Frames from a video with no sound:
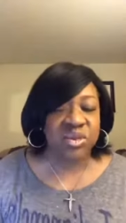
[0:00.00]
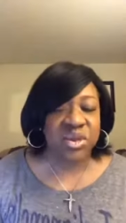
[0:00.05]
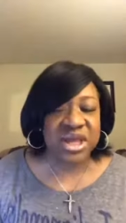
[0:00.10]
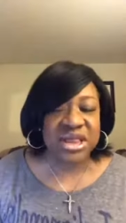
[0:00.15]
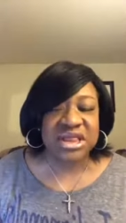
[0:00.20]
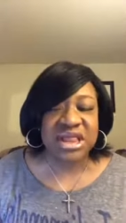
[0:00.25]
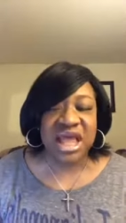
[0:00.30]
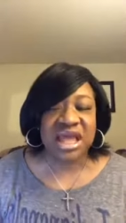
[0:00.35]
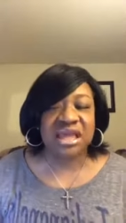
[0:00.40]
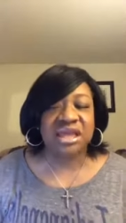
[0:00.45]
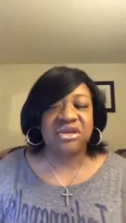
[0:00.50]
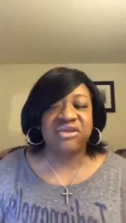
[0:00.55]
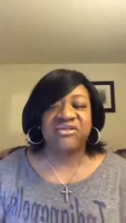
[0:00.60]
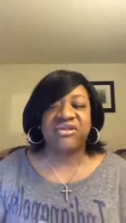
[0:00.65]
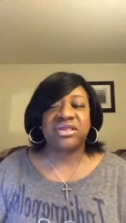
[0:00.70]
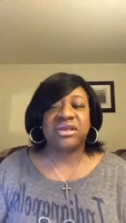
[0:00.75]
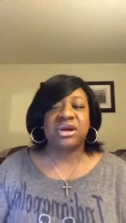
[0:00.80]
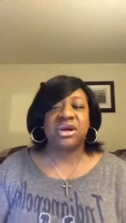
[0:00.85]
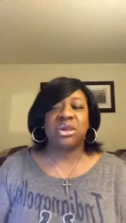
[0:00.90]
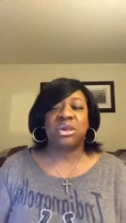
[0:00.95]
We thank you
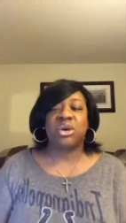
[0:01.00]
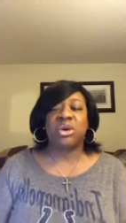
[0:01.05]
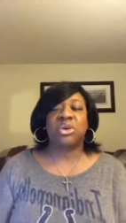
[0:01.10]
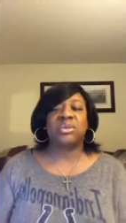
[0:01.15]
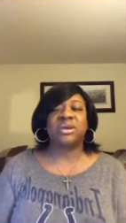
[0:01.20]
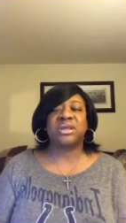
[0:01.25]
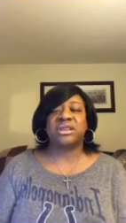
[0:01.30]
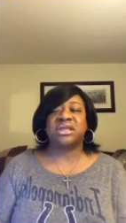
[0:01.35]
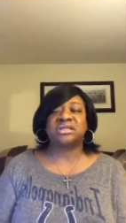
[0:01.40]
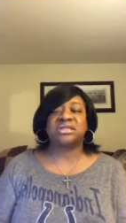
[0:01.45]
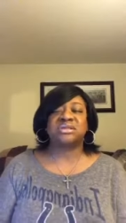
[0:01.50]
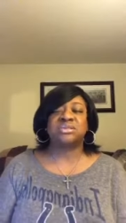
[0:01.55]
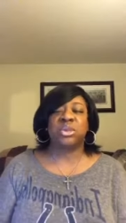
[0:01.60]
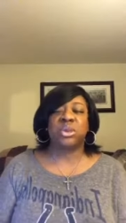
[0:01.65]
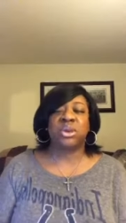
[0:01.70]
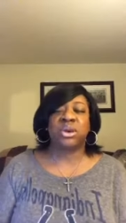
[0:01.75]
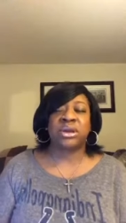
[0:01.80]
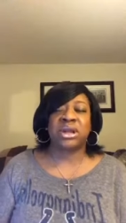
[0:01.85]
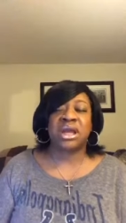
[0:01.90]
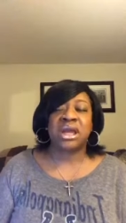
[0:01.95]
for the glory this
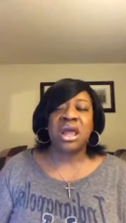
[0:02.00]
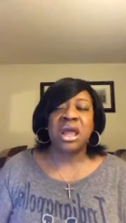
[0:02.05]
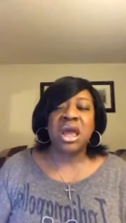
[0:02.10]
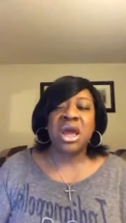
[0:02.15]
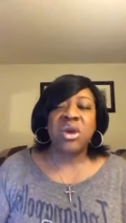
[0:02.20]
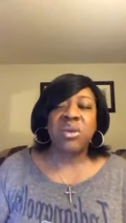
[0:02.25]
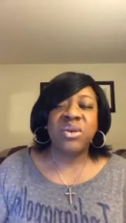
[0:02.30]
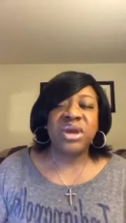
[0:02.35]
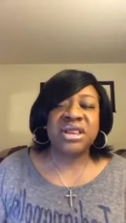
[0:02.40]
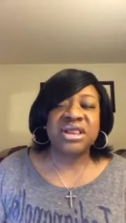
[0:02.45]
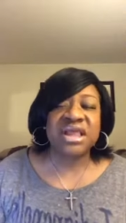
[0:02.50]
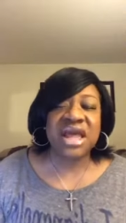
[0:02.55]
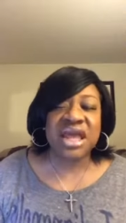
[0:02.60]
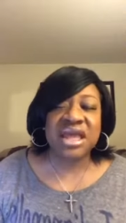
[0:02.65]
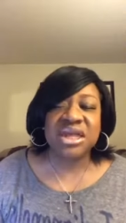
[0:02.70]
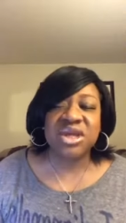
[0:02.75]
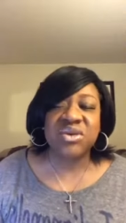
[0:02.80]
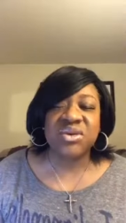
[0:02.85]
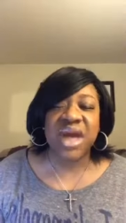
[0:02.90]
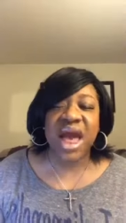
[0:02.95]
morning. We
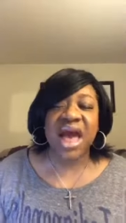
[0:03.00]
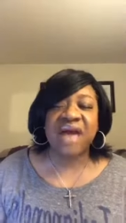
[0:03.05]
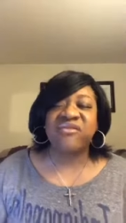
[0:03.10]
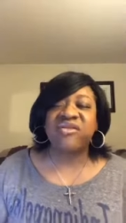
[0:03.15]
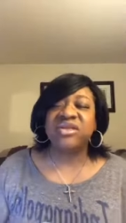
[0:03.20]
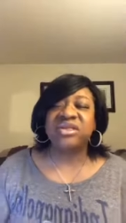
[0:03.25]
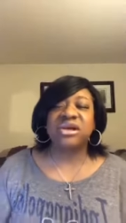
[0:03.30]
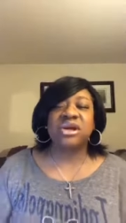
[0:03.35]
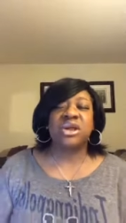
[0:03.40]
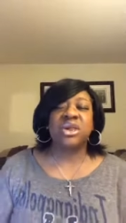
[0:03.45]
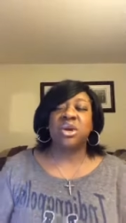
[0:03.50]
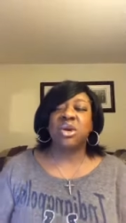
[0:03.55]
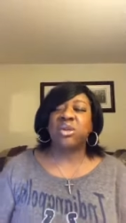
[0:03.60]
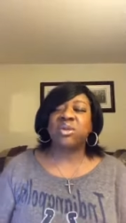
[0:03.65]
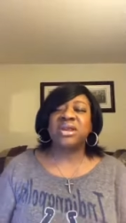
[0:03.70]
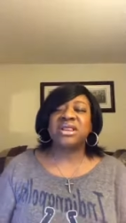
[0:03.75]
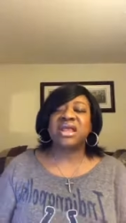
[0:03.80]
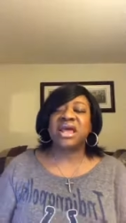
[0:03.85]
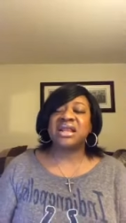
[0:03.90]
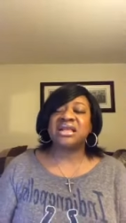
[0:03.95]
thank you, God, for the
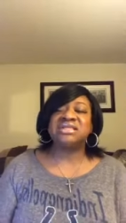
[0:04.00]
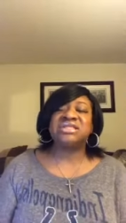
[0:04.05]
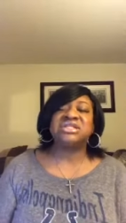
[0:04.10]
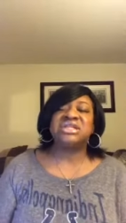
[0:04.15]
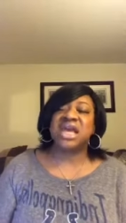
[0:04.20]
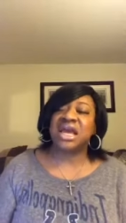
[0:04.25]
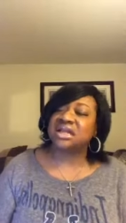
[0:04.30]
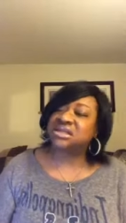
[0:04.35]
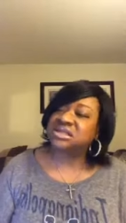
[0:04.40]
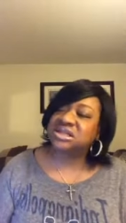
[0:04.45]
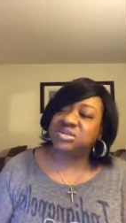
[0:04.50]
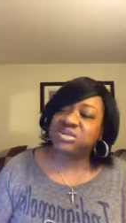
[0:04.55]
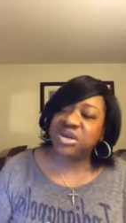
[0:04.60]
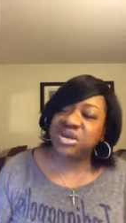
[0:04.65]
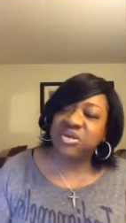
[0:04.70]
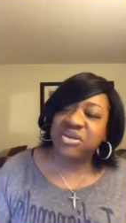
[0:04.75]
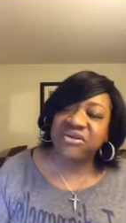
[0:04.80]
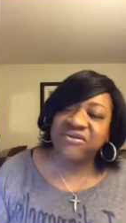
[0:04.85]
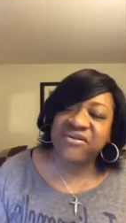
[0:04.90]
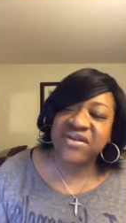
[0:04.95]
glory that is yet to
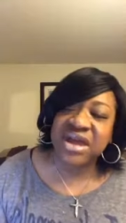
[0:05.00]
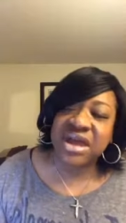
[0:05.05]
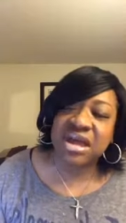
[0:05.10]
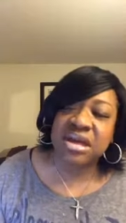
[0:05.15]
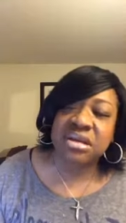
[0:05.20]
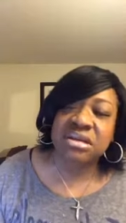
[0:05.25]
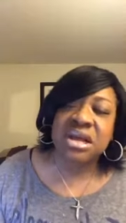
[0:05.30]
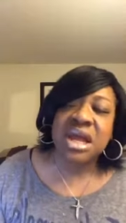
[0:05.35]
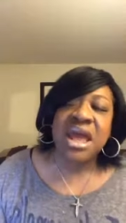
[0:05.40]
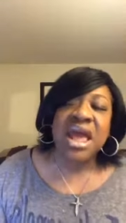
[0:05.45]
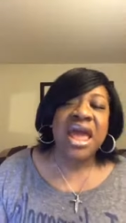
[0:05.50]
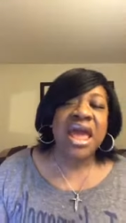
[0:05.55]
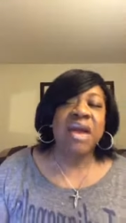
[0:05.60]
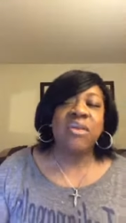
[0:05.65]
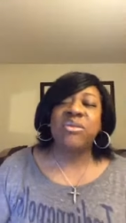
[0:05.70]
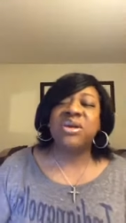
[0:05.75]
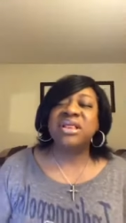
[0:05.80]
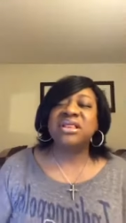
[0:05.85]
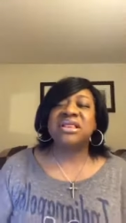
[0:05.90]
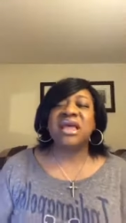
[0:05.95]
be revealed,
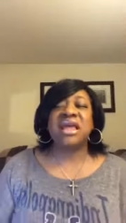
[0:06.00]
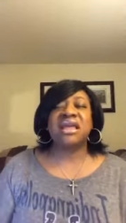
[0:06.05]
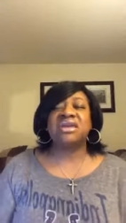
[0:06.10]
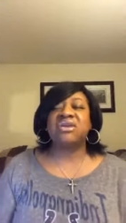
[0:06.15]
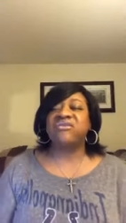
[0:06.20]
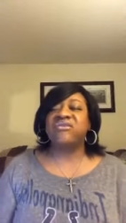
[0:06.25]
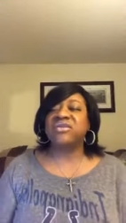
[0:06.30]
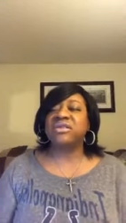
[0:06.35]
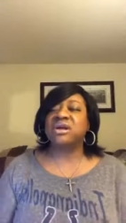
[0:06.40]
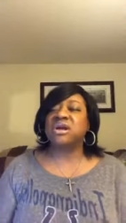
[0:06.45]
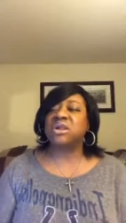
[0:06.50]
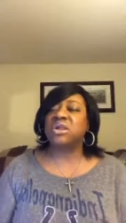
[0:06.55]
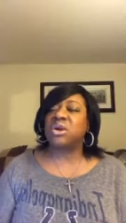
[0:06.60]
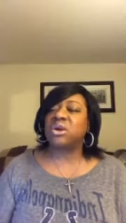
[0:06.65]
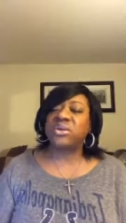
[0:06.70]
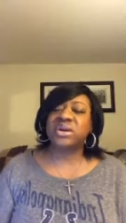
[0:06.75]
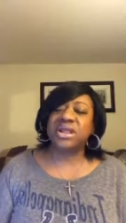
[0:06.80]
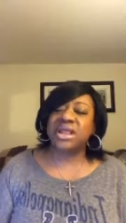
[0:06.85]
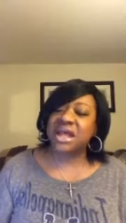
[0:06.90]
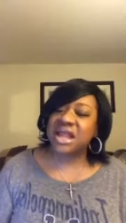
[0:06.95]
and we thank you for the
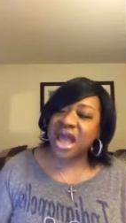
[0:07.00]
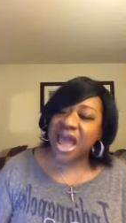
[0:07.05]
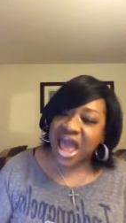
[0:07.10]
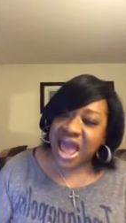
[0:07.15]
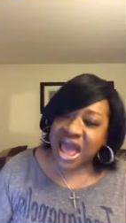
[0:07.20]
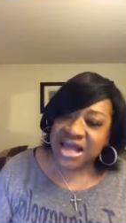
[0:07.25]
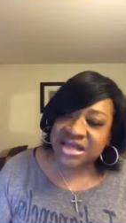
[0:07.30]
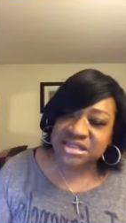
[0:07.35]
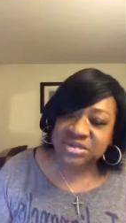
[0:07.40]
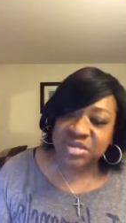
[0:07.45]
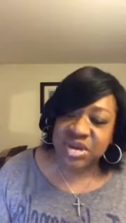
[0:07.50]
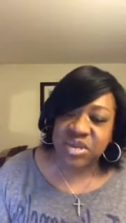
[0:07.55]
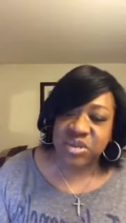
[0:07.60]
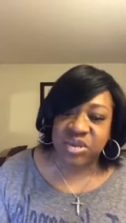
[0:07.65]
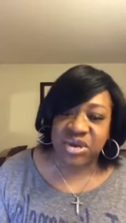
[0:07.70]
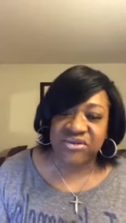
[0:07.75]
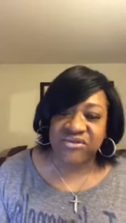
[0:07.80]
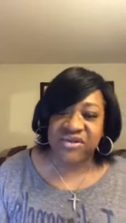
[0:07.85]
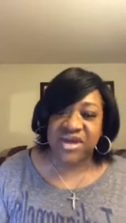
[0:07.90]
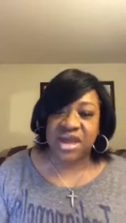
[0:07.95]
glory that has
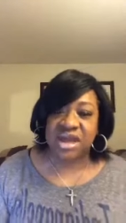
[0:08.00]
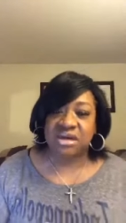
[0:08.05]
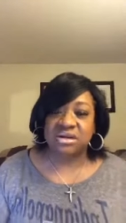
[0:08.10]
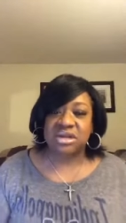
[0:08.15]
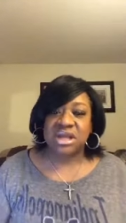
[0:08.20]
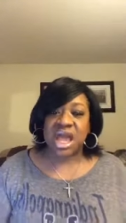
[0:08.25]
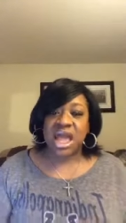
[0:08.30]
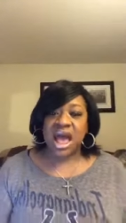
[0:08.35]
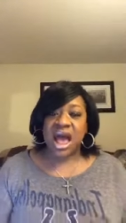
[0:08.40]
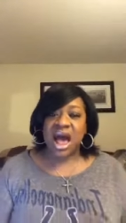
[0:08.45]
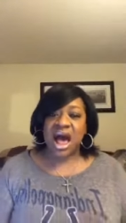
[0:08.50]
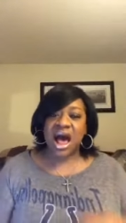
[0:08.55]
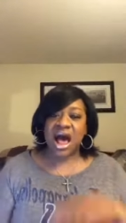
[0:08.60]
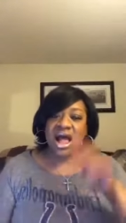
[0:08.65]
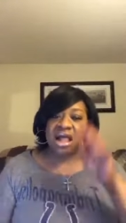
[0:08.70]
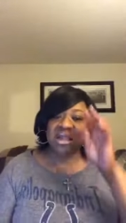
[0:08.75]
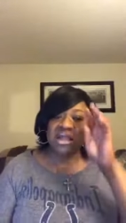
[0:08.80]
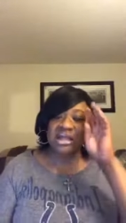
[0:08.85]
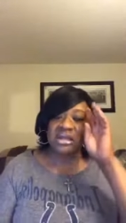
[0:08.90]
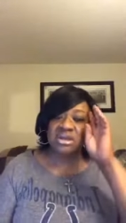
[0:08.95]
been revealed.
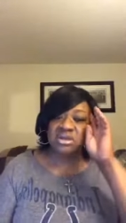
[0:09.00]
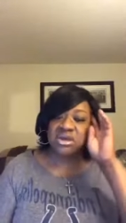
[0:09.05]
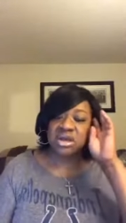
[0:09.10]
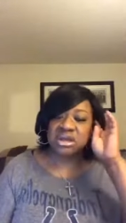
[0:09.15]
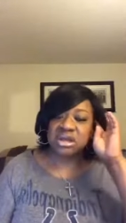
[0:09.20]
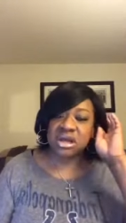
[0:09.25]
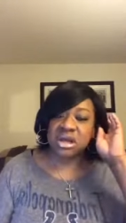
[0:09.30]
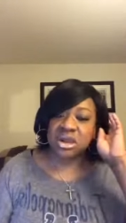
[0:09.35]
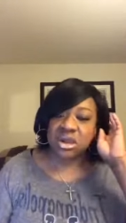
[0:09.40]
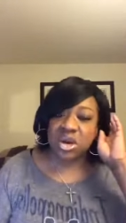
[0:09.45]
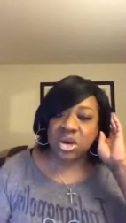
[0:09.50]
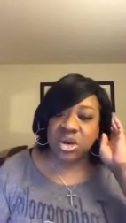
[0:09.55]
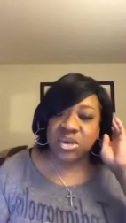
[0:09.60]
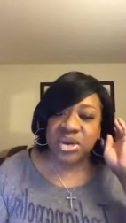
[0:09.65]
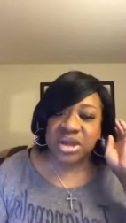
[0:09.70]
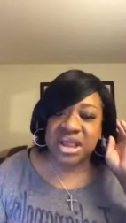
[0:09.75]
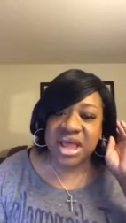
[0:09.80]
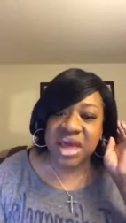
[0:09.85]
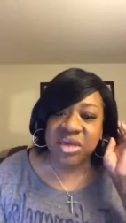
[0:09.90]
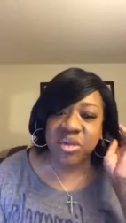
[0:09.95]
Hallelujah. The
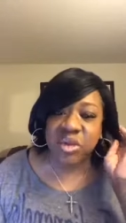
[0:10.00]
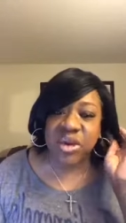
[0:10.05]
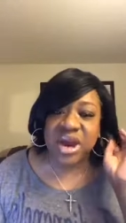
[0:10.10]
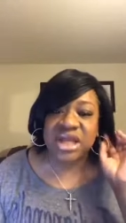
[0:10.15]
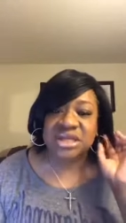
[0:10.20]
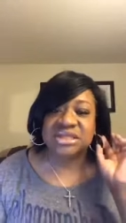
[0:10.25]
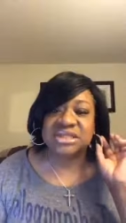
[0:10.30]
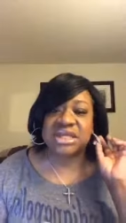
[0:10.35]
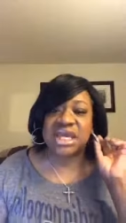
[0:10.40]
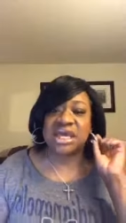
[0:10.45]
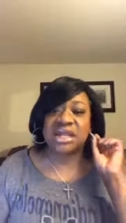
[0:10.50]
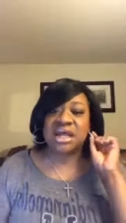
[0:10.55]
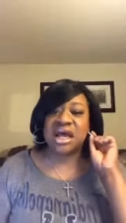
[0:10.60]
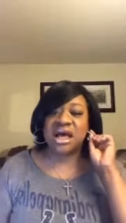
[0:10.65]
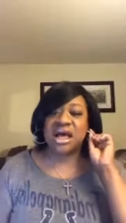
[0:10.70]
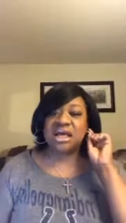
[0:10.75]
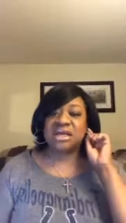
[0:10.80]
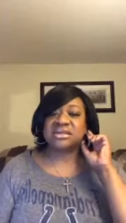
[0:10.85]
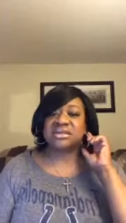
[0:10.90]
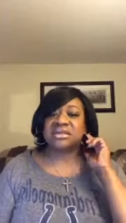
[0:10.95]
glory that rests in
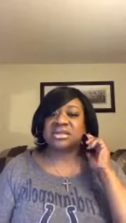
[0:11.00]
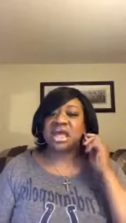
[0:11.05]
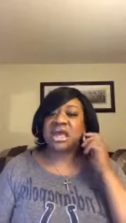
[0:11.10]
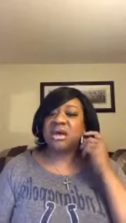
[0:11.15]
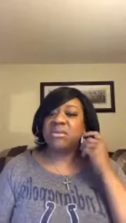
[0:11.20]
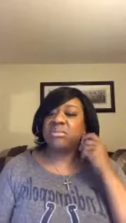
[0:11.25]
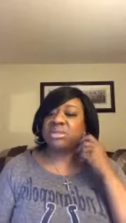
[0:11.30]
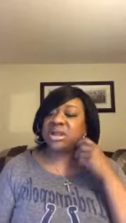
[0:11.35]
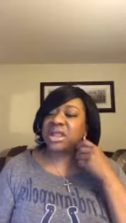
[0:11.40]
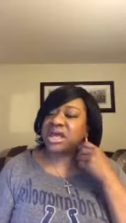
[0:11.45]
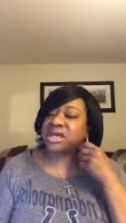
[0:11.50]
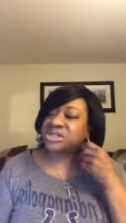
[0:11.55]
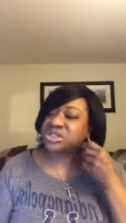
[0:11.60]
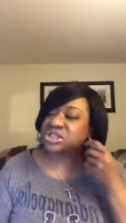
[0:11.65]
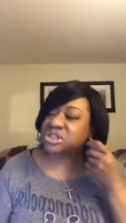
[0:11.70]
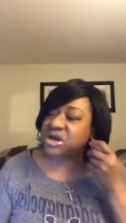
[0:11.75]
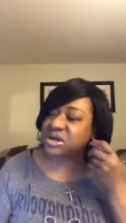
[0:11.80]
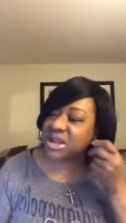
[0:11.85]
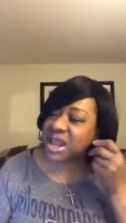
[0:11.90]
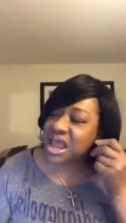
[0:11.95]
us.
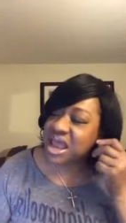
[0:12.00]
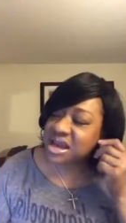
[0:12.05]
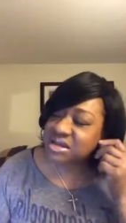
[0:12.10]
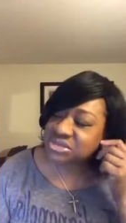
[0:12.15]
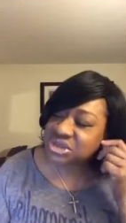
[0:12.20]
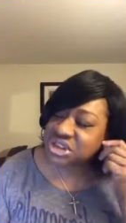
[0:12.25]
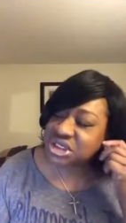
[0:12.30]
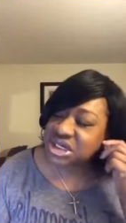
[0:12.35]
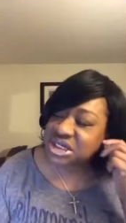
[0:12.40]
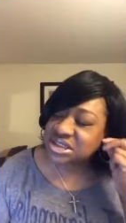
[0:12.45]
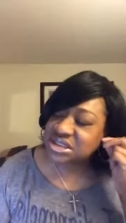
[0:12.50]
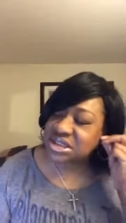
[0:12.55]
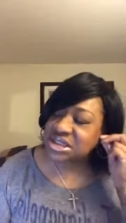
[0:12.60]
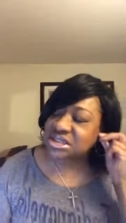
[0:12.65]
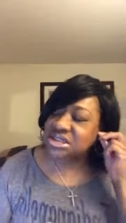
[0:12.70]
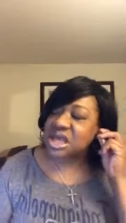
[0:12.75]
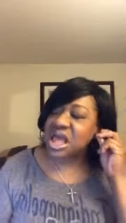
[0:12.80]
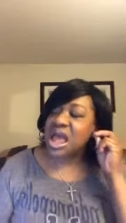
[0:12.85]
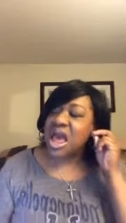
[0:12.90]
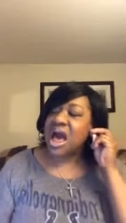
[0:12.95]
Bless your name,
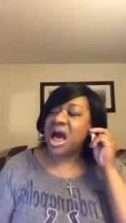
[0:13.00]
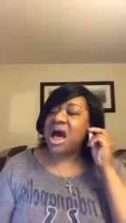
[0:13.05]
Jesus.